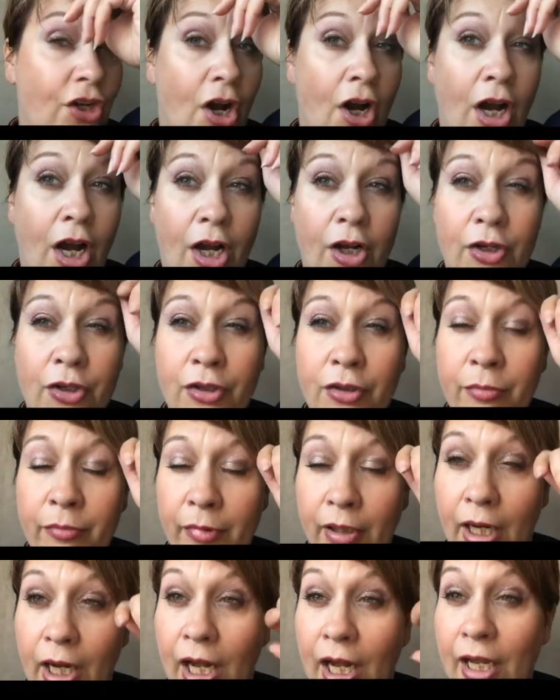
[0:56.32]
got
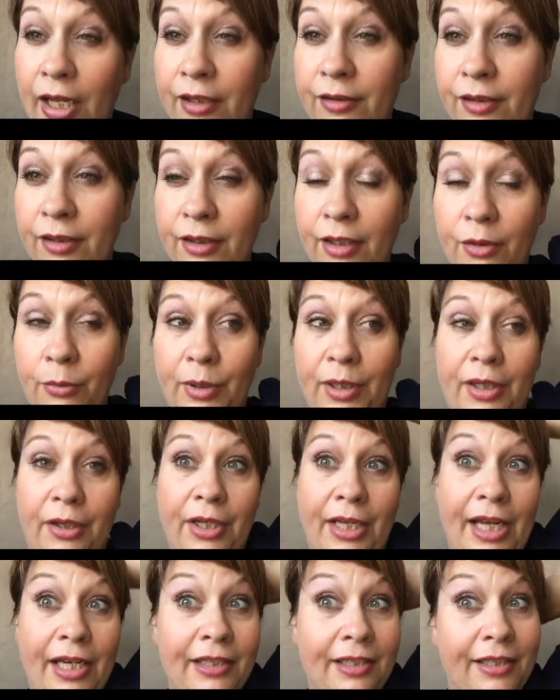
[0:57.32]
home. I think that went
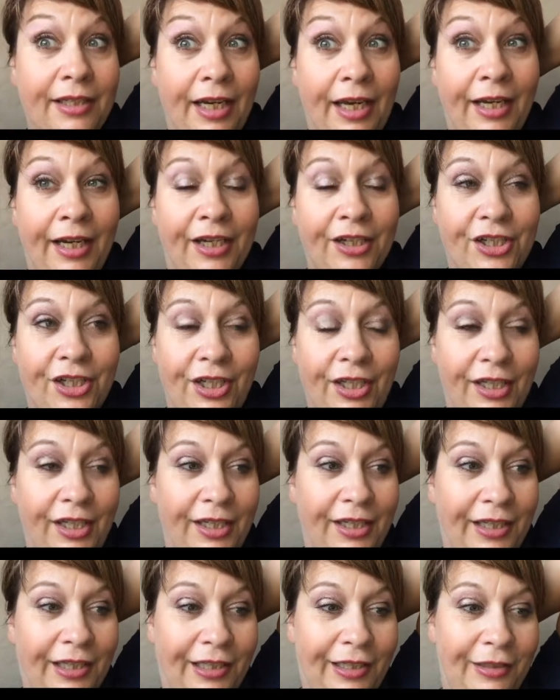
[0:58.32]
okay today,
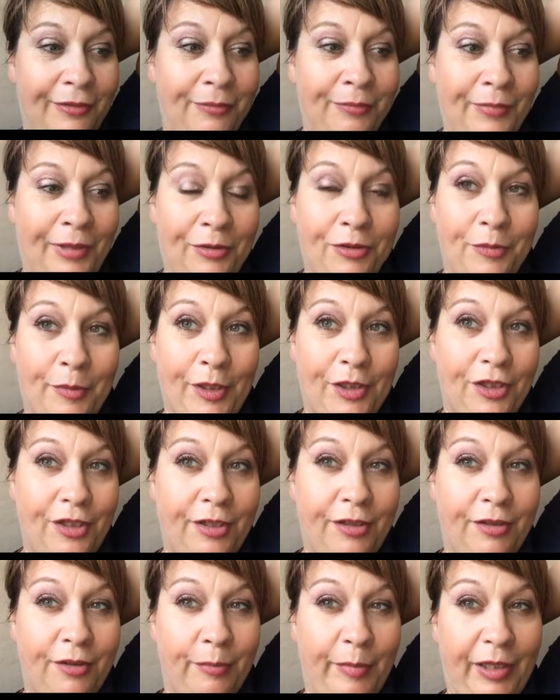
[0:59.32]
actually. I was supposed
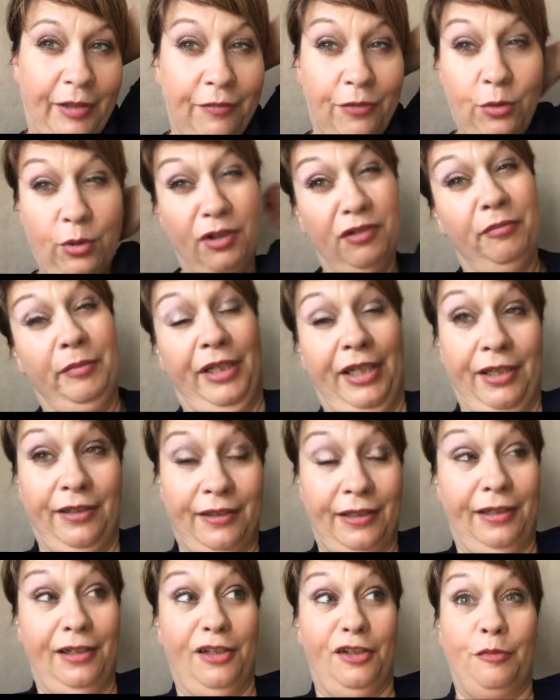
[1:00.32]
to speak for 12 minutes
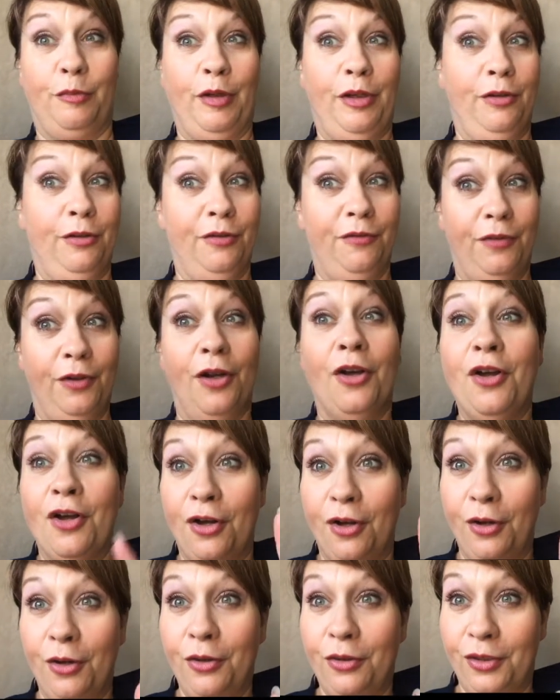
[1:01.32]
and I spoke for
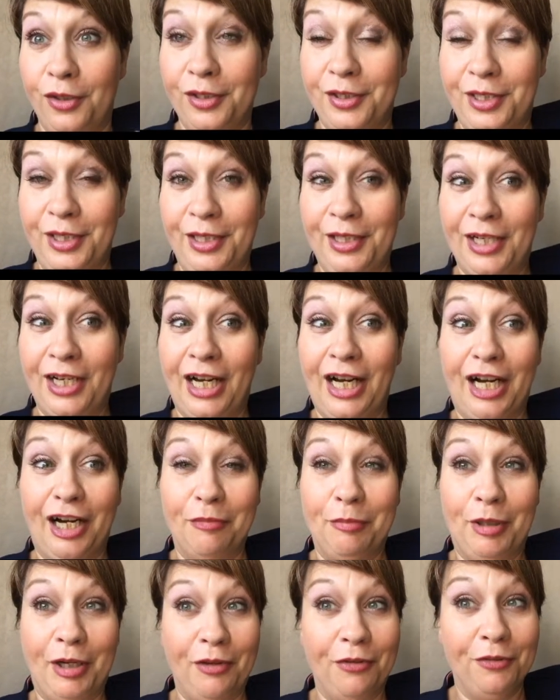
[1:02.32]
13 and a
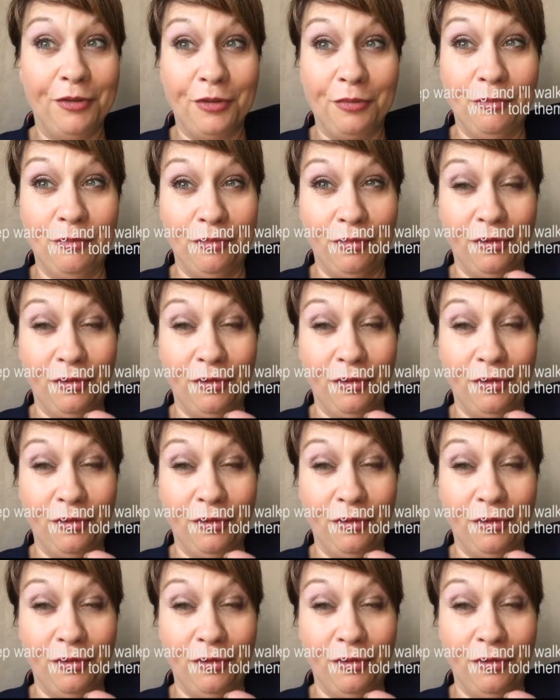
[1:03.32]
half, but I thought it's